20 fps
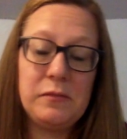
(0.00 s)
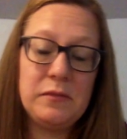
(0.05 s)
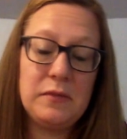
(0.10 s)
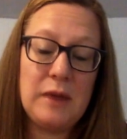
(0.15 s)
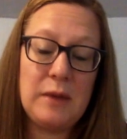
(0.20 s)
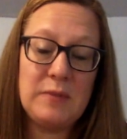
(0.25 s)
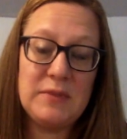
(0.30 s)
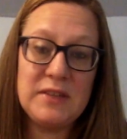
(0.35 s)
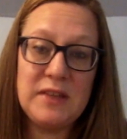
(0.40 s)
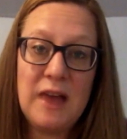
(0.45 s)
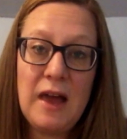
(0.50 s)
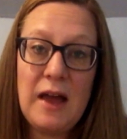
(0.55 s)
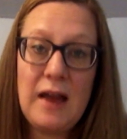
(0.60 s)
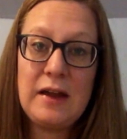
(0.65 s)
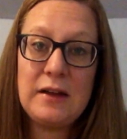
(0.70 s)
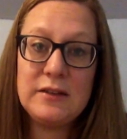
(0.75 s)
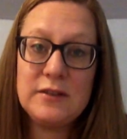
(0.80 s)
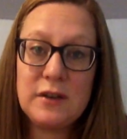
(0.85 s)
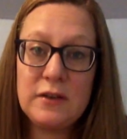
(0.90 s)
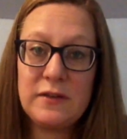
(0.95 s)
times the
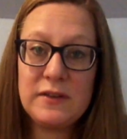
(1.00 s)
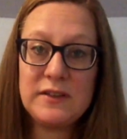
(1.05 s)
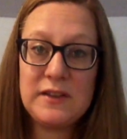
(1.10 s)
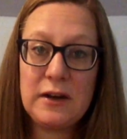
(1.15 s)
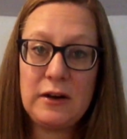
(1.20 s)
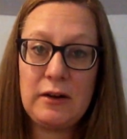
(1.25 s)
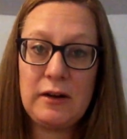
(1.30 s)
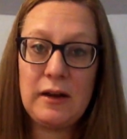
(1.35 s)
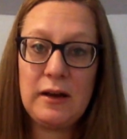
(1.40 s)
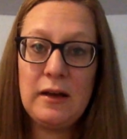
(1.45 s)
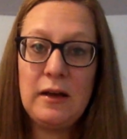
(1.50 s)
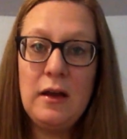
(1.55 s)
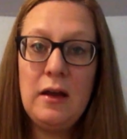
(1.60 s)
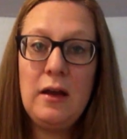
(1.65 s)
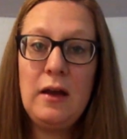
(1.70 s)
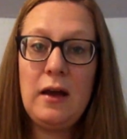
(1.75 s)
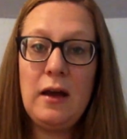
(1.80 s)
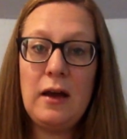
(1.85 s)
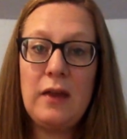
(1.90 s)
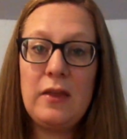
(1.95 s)
height, surface area,
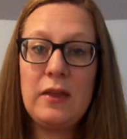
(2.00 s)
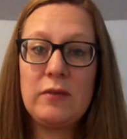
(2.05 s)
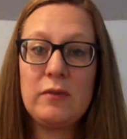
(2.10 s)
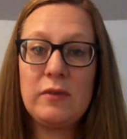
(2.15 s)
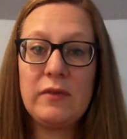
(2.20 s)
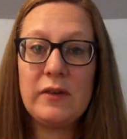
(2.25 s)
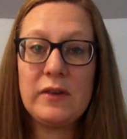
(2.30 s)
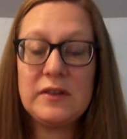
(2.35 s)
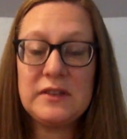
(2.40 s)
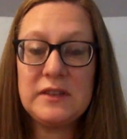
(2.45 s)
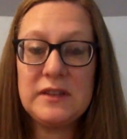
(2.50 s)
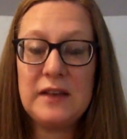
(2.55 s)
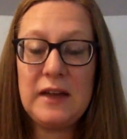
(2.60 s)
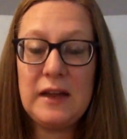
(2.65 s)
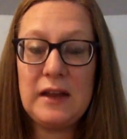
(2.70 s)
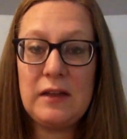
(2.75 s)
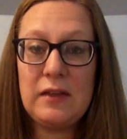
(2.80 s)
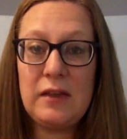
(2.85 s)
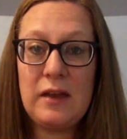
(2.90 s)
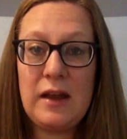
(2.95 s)
and then reversing
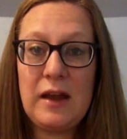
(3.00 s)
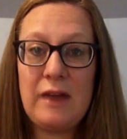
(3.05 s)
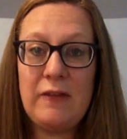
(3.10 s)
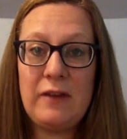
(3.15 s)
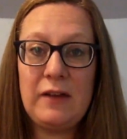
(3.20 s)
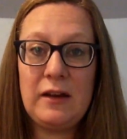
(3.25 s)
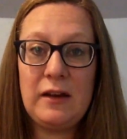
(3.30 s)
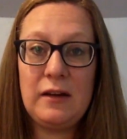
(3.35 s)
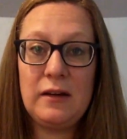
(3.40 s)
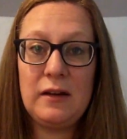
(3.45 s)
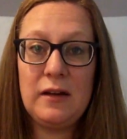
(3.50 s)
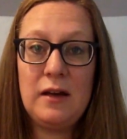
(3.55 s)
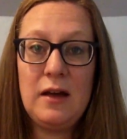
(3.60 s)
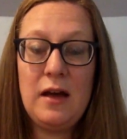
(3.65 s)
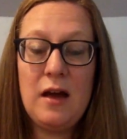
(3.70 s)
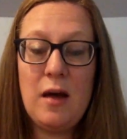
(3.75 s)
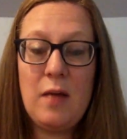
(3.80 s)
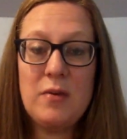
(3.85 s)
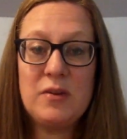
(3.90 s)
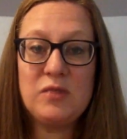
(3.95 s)
it, and then having
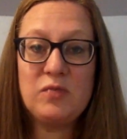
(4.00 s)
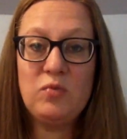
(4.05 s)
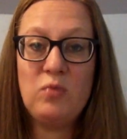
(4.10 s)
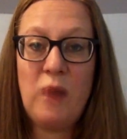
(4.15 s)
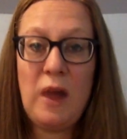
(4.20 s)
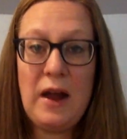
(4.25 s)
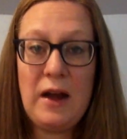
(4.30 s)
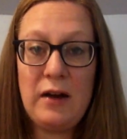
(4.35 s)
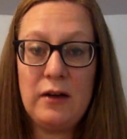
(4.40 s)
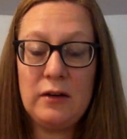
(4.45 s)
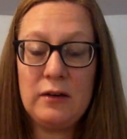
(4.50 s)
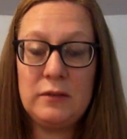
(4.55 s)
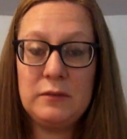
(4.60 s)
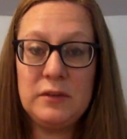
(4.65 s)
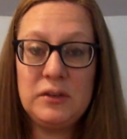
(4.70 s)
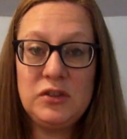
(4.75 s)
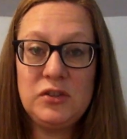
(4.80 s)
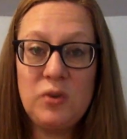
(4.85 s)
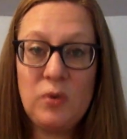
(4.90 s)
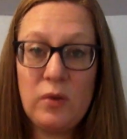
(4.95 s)
a much wider and
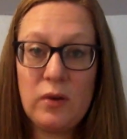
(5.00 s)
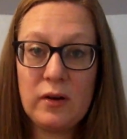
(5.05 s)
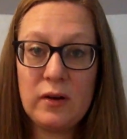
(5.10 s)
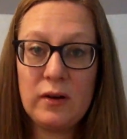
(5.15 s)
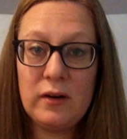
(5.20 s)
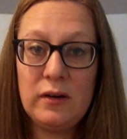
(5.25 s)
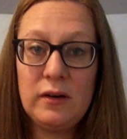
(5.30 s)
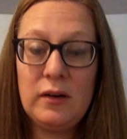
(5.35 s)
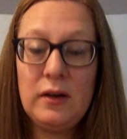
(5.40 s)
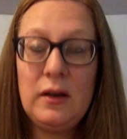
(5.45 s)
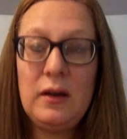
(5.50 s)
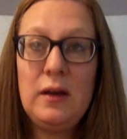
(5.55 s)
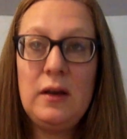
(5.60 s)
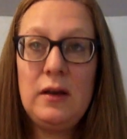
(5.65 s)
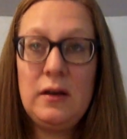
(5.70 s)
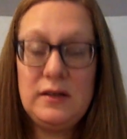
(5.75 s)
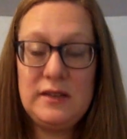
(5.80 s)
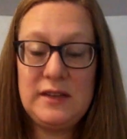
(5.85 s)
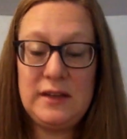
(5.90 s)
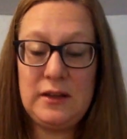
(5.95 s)
much shorter
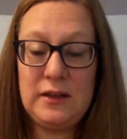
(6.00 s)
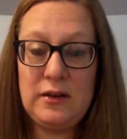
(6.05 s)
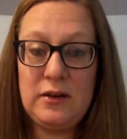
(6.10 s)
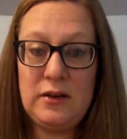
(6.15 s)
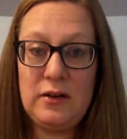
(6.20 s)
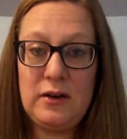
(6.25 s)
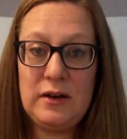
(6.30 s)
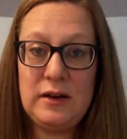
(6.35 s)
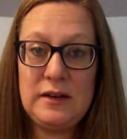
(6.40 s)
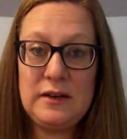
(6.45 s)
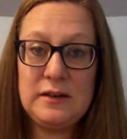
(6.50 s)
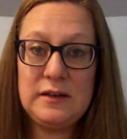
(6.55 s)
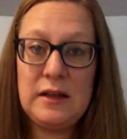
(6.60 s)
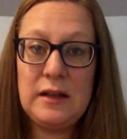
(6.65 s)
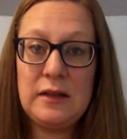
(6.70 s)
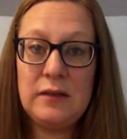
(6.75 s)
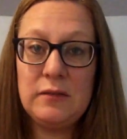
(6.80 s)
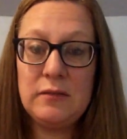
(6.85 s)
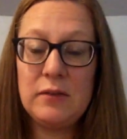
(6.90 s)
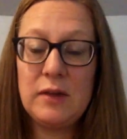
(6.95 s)
cylinder, and
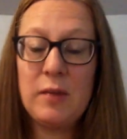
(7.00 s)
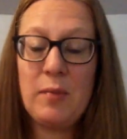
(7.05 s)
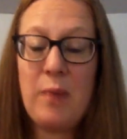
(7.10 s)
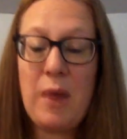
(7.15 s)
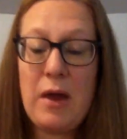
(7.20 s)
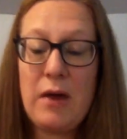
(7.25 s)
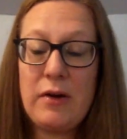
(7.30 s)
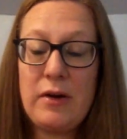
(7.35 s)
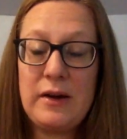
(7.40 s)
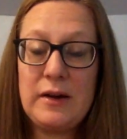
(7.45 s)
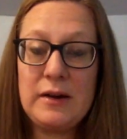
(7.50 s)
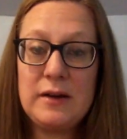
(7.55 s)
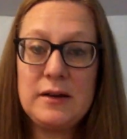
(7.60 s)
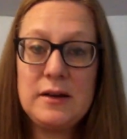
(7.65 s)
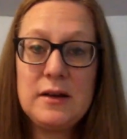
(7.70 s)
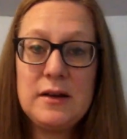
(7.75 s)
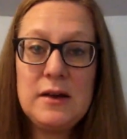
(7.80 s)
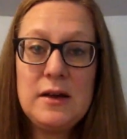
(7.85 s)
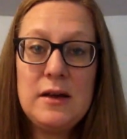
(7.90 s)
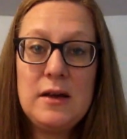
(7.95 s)
then comparing
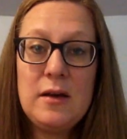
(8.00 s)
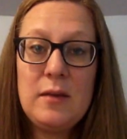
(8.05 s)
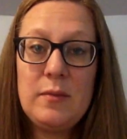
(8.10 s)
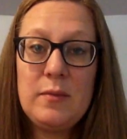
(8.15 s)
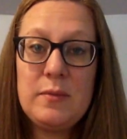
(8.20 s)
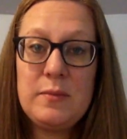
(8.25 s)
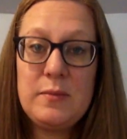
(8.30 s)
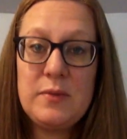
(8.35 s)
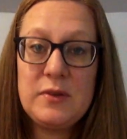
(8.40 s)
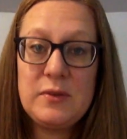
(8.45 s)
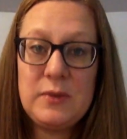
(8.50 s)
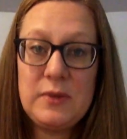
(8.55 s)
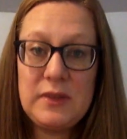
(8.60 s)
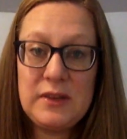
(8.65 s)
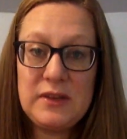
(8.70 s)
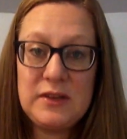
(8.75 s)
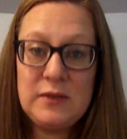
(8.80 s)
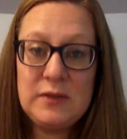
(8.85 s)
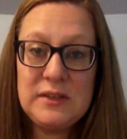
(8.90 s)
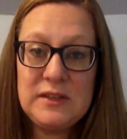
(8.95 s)
between the
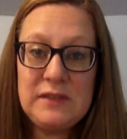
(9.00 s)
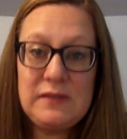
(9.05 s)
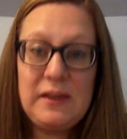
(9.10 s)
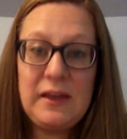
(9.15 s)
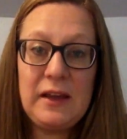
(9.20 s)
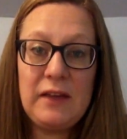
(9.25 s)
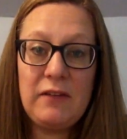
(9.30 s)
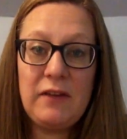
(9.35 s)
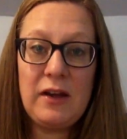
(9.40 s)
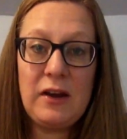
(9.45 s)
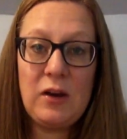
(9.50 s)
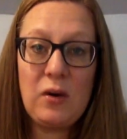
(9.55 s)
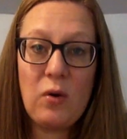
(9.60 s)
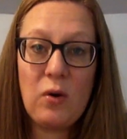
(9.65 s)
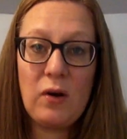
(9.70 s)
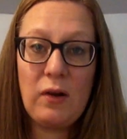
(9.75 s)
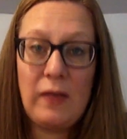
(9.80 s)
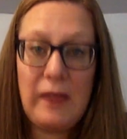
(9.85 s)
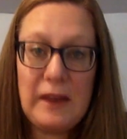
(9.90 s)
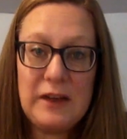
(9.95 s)
two and see if they can find a
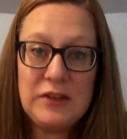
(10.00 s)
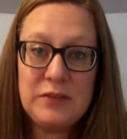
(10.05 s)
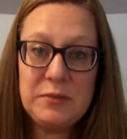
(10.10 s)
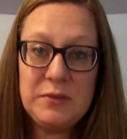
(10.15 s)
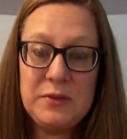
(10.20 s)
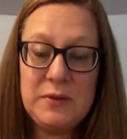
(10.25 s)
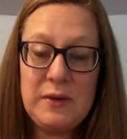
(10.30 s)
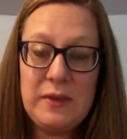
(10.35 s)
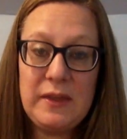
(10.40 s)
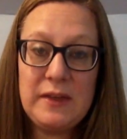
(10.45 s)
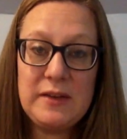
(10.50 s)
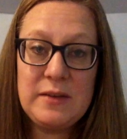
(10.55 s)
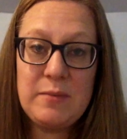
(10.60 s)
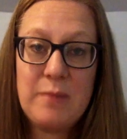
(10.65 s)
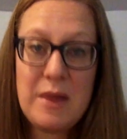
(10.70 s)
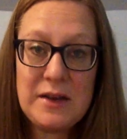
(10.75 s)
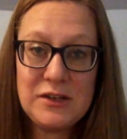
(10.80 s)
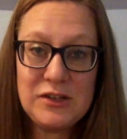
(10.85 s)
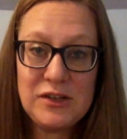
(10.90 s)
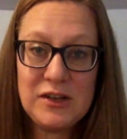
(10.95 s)
correlation between the
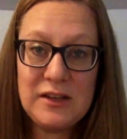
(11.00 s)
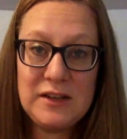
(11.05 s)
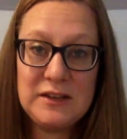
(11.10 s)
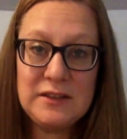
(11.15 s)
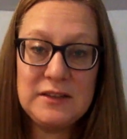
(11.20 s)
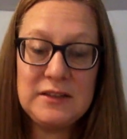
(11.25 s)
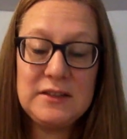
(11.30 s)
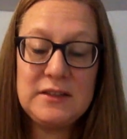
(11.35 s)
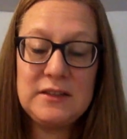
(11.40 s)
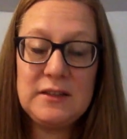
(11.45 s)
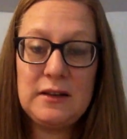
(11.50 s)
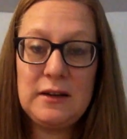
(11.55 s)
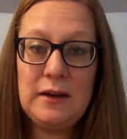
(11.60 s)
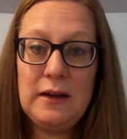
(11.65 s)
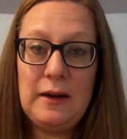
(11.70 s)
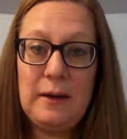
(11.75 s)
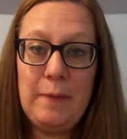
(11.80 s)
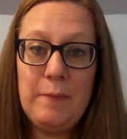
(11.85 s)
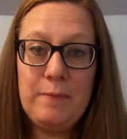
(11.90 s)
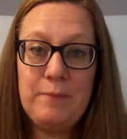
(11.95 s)
dimensions
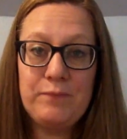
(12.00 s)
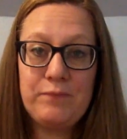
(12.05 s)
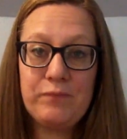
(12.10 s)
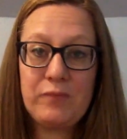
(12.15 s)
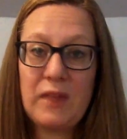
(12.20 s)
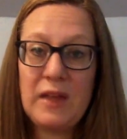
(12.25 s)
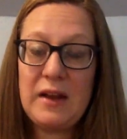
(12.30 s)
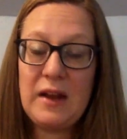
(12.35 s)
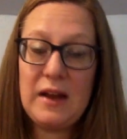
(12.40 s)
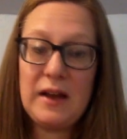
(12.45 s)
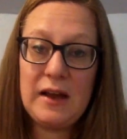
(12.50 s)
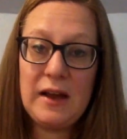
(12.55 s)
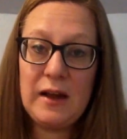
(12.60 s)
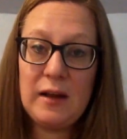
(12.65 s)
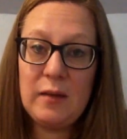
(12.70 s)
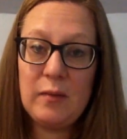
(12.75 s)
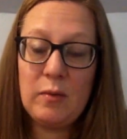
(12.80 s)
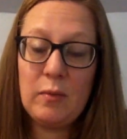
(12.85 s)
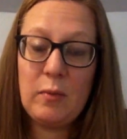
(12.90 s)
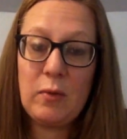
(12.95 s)
and any
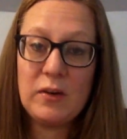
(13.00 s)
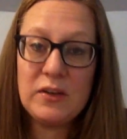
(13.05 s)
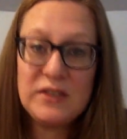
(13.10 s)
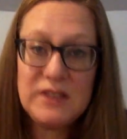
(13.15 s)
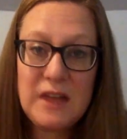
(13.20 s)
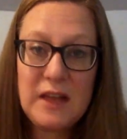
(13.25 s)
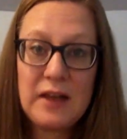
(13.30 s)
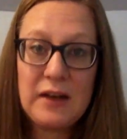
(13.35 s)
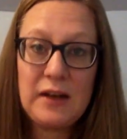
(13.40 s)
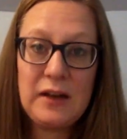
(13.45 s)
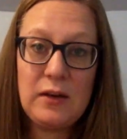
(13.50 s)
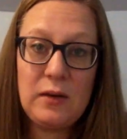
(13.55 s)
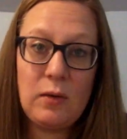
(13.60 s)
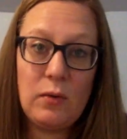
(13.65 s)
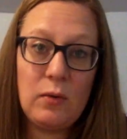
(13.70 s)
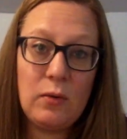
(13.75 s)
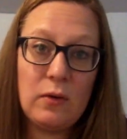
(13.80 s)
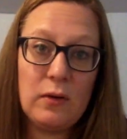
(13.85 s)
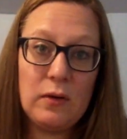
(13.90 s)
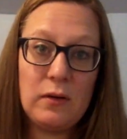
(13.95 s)
kind of proportionality
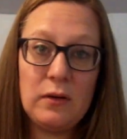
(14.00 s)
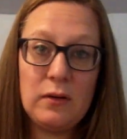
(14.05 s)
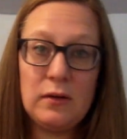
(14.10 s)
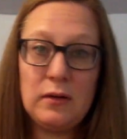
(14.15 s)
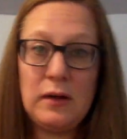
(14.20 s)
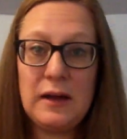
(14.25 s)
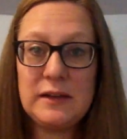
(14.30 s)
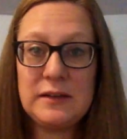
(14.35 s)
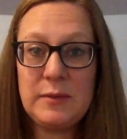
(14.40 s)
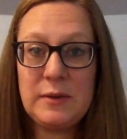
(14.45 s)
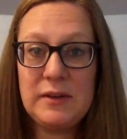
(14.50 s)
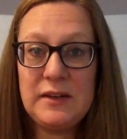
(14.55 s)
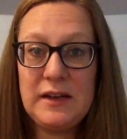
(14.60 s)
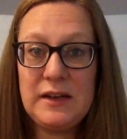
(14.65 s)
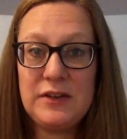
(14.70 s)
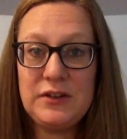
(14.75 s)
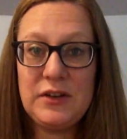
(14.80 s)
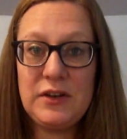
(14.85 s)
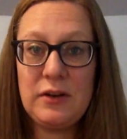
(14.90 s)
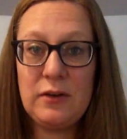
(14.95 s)
or
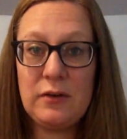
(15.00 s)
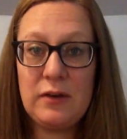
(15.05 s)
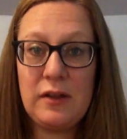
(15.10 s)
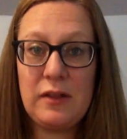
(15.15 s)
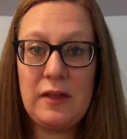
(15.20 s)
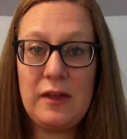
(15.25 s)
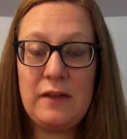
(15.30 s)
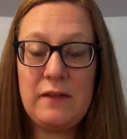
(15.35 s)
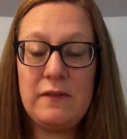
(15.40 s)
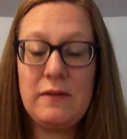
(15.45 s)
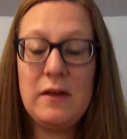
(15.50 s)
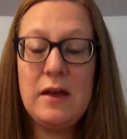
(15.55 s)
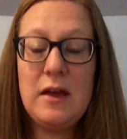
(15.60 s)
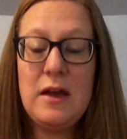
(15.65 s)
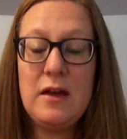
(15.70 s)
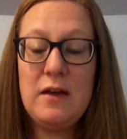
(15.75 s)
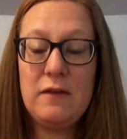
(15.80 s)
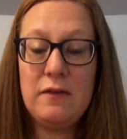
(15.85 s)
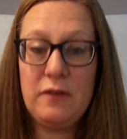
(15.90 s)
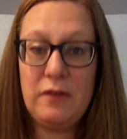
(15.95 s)
expectation or anything
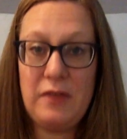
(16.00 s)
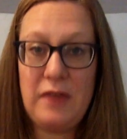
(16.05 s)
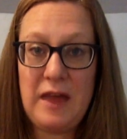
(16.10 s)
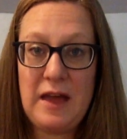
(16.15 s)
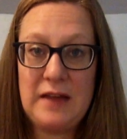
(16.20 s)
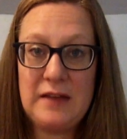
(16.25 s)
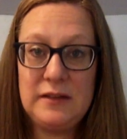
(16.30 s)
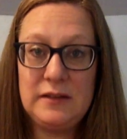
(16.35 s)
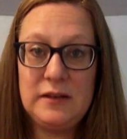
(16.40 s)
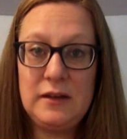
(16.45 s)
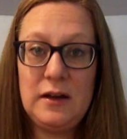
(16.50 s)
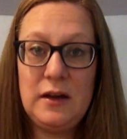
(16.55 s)
for that.